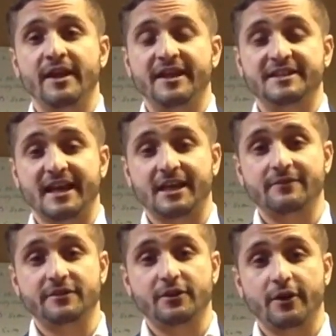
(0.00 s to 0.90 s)

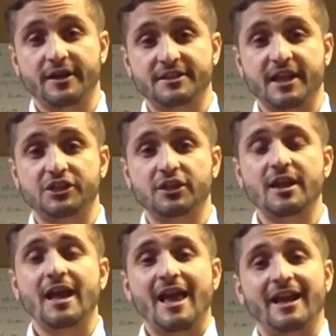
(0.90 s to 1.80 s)
executives in the
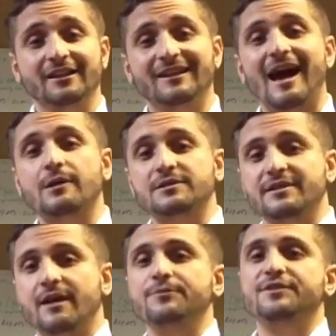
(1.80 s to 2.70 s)
organization, it allows
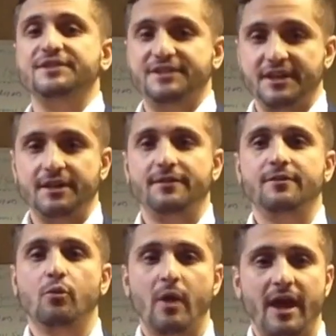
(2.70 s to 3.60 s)
them to see
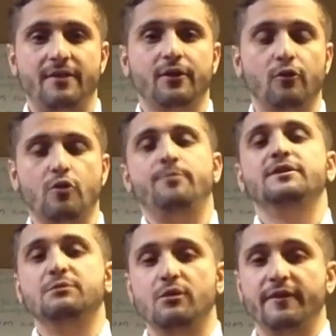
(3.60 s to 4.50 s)
the way the group
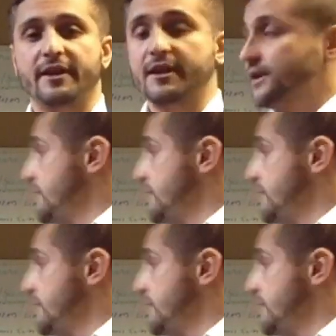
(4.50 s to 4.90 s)
is moving.